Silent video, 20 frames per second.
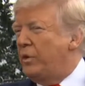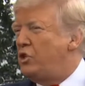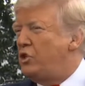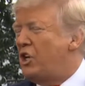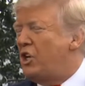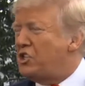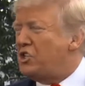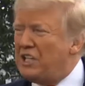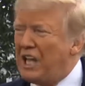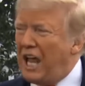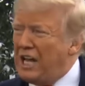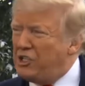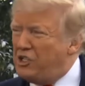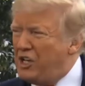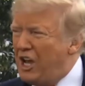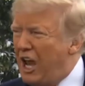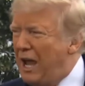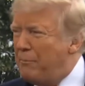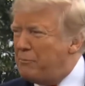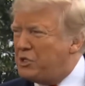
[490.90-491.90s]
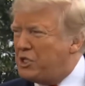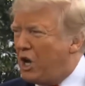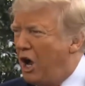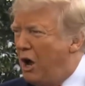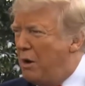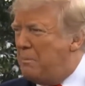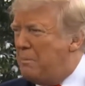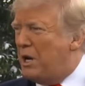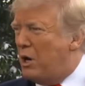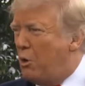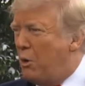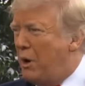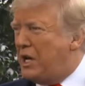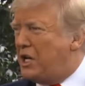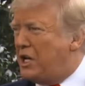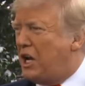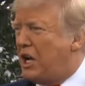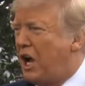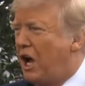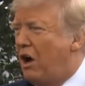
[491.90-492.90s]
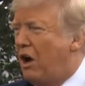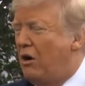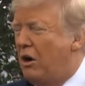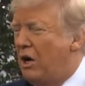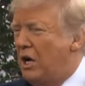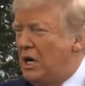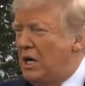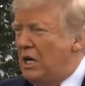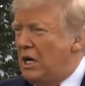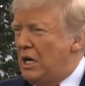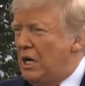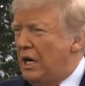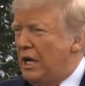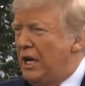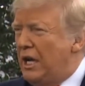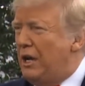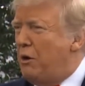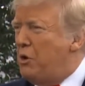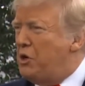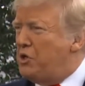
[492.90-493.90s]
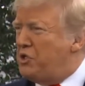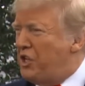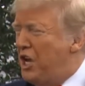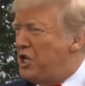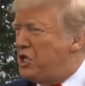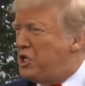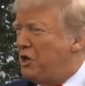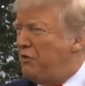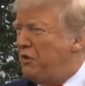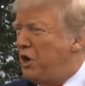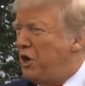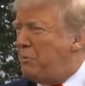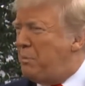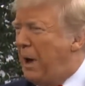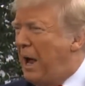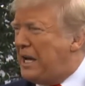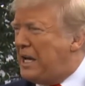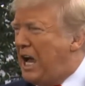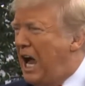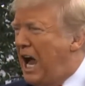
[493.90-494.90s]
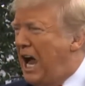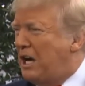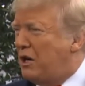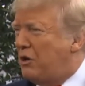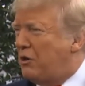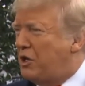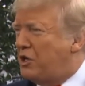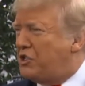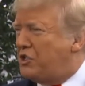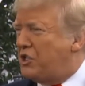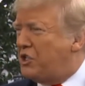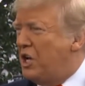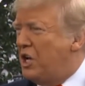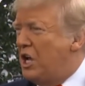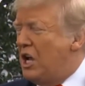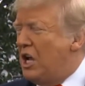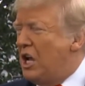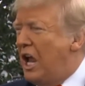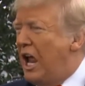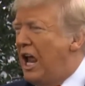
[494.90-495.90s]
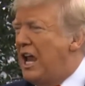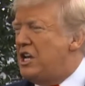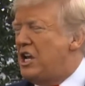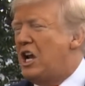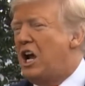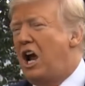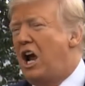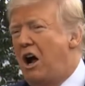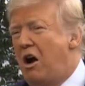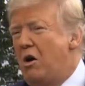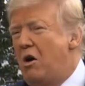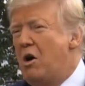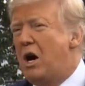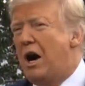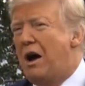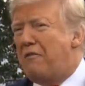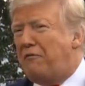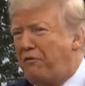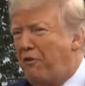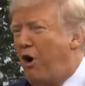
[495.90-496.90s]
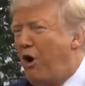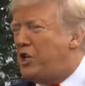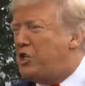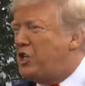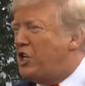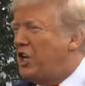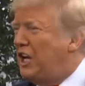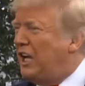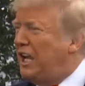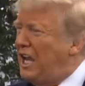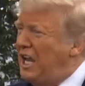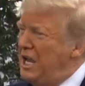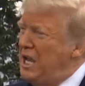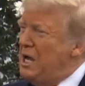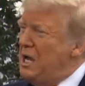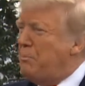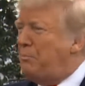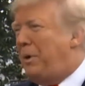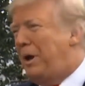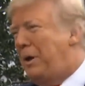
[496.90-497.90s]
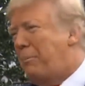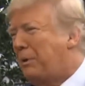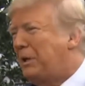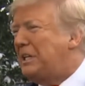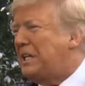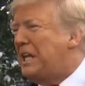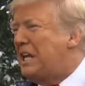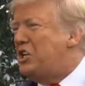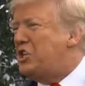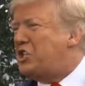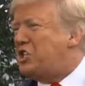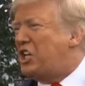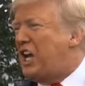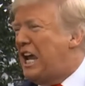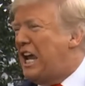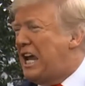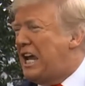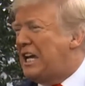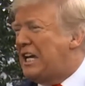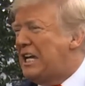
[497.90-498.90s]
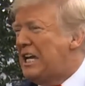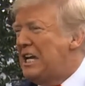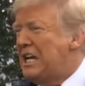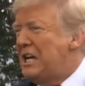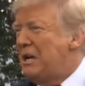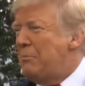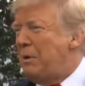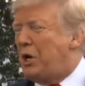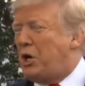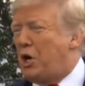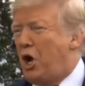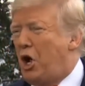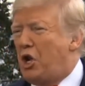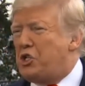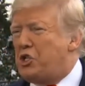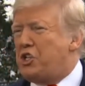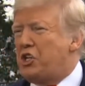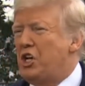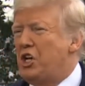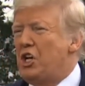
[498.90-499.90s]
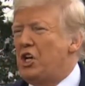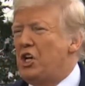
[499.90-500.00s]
Just like James Comey a week ago. He was interviewed by Congress. And unfortunately, people didn't see it because